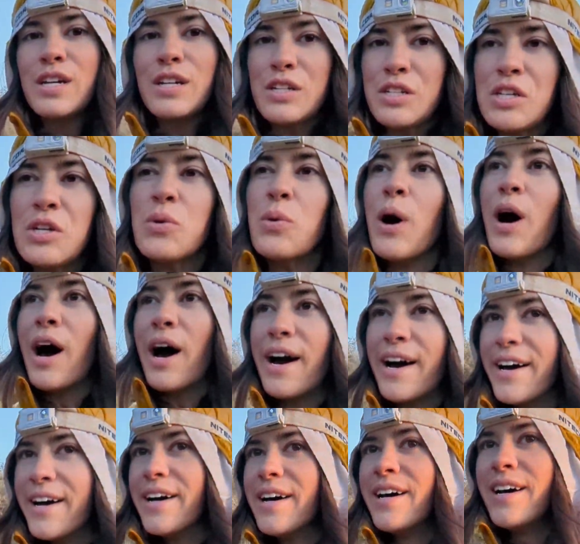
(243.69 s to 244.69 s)
too
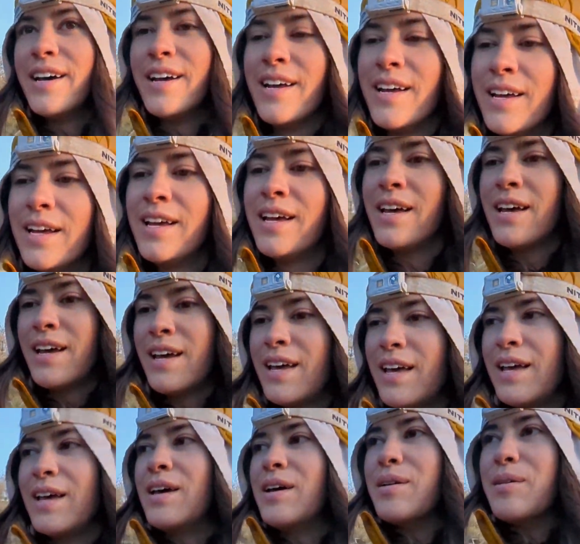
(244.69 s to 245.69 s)
hot.
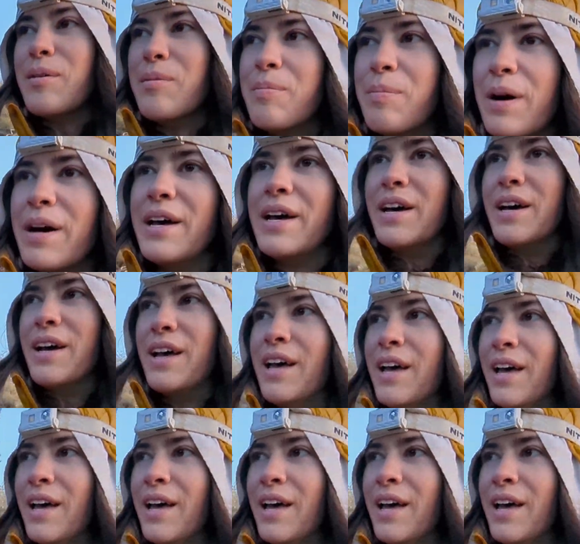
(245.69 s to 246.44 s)
But